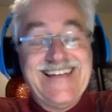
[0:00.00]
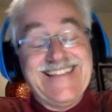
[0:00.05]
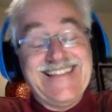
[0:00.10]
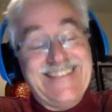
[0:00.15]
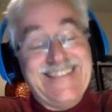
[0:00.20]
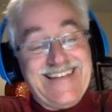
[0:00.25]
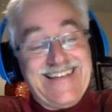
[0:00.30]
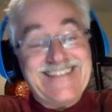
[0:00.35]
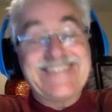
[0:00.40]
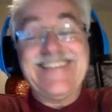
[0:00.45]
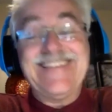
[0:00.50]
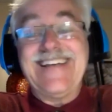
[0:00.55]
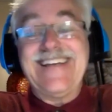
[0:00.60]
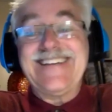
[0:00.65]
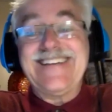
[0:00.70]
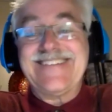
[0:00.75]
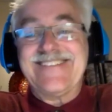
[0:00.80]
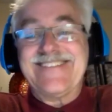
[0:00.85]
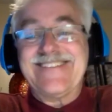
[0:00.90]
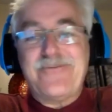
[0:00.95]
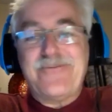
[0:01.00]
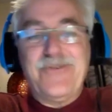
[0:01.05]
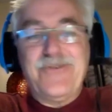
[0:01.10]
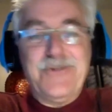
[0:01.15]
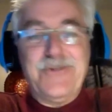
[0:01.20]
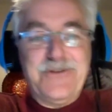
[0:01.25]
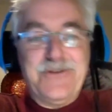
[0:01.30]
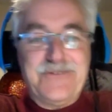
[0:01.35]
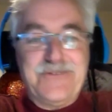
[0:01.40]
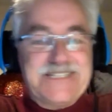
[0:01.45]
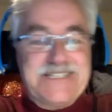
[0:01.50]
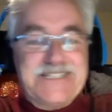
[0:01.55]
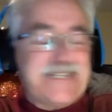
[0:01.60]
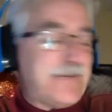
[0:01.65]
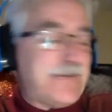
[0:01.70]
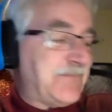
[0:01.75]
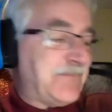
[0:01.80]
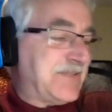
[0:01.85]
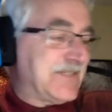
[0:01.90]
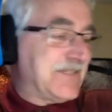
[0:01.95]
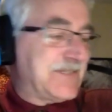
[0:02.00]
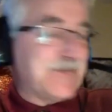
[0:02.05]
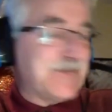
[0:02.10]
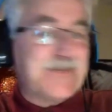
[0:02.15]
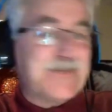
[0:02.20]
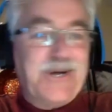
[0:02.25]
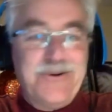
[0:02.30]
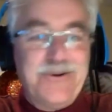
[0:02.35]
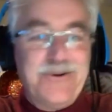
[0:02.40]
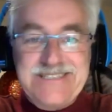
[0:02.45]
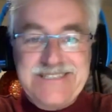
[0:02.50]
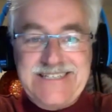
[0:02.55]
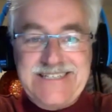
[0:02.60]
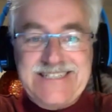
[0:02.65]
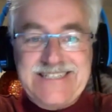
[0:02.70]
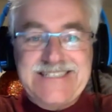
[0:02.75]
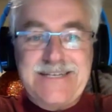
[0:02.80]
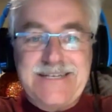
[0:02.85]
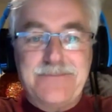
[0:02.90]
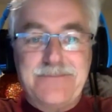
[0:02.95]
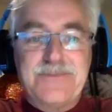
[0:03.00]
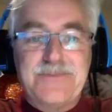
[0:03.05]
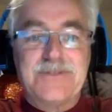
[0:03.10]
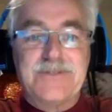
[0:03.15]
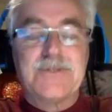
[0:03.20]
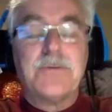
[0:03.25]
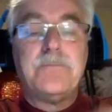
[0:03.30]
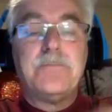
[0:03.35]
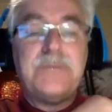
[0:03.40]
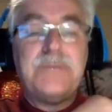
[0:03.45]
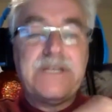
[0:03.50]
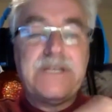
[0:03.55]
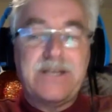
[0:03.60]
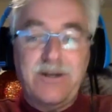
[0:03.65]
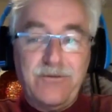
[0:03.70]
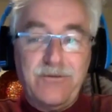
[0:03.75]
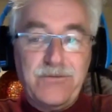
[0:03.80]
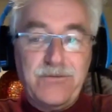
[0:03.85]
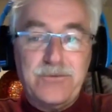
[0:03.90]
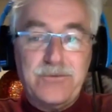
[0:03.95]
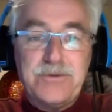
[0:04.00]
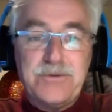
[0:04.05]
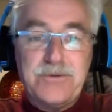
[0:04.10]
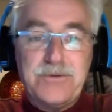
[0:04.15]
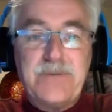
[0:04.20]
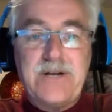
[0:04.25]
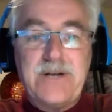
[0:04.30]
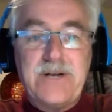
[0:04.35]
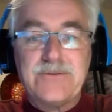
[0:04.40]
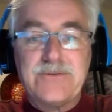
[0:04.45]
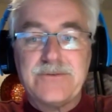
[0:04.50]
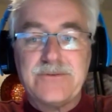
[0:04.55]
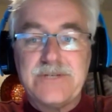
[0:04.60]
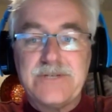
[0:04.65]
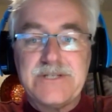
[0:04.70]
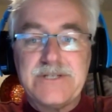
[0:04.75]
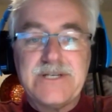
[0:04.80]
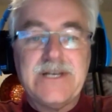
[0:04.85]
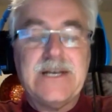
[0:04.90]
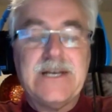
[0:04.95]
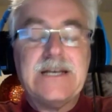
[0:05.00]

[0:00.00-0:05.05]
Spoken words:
That's nature, full of exceptions. There's always an exception. So be careful with pear trees.